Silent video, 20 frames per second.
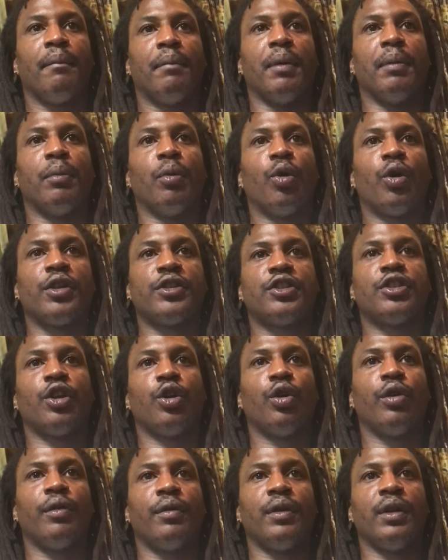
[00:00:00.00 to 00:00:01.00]
But more
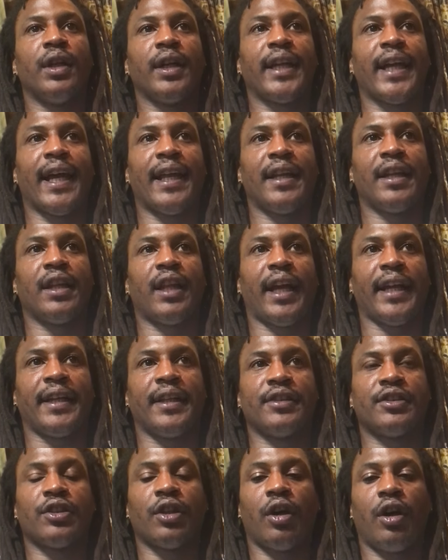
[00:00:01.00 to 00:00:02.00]
so, look at it like
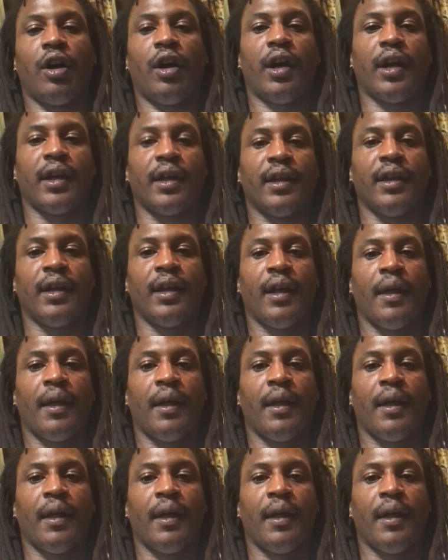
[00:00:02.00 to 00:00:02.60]
it's an art,